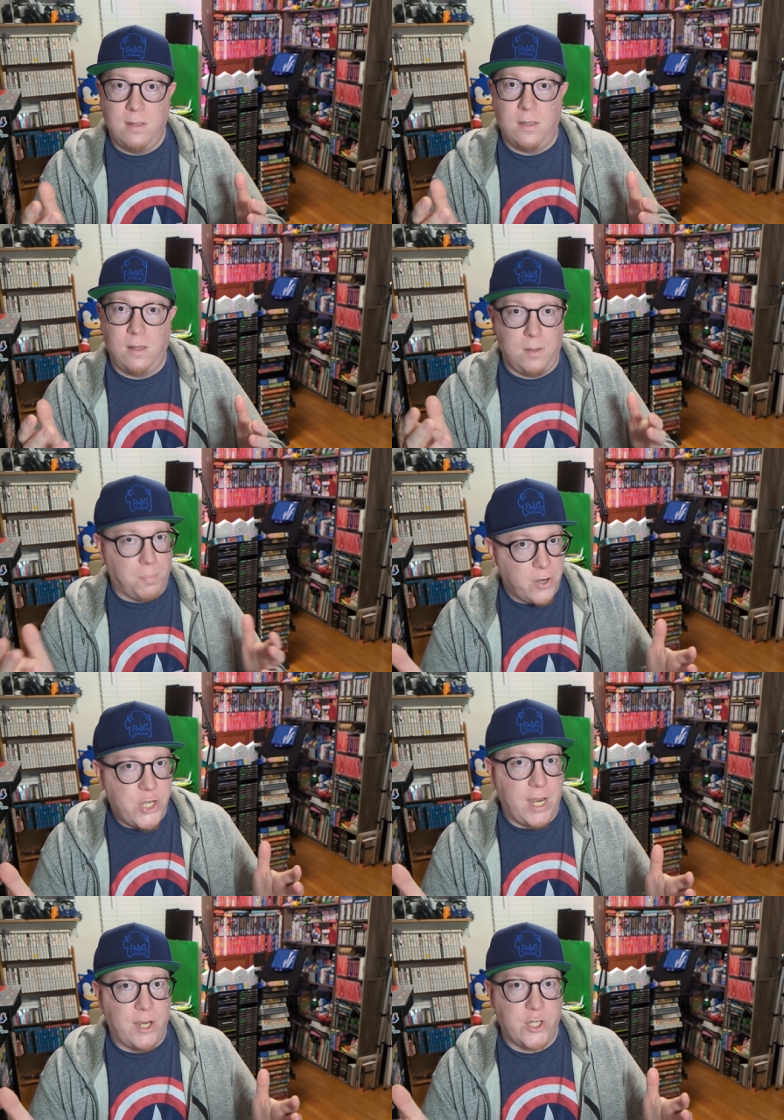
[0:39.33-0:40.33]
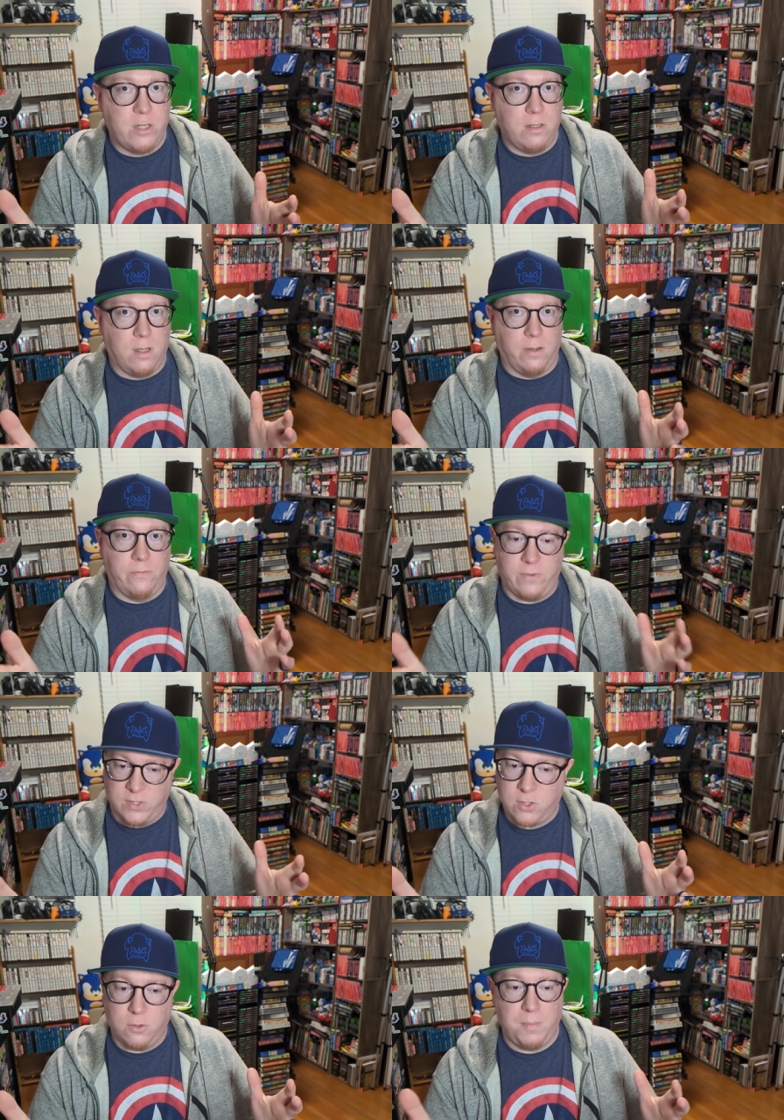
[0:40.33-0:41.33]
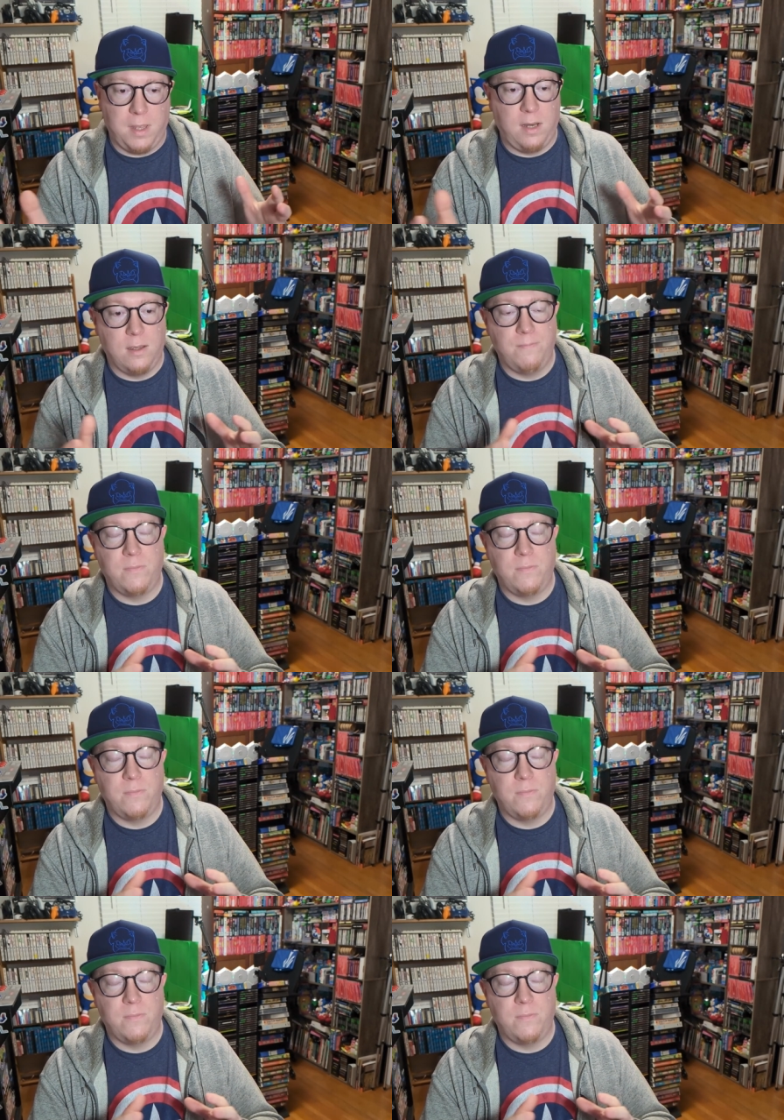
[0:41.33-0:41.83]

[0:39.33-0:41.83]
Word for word: the appreciation of physical media.